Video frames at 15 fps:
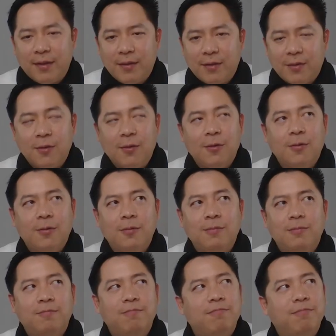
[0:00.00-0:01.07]
So
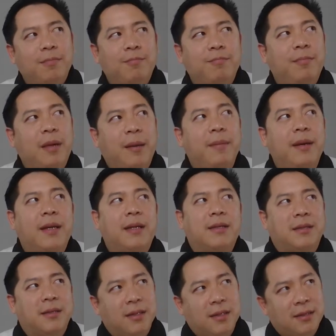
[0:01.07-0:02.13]
maybe
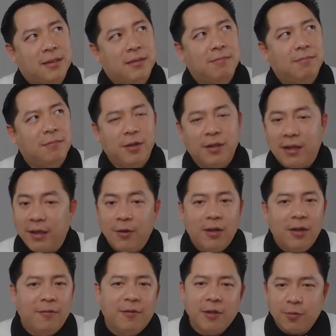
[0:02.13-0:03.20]
it's just the
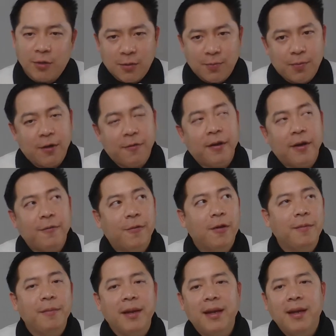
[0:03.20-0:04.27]
universe was perfect
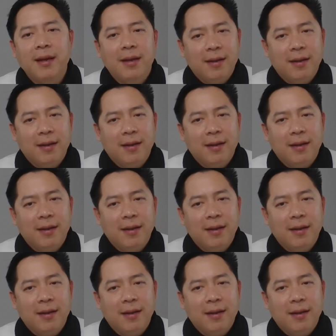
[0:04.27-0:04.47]
for me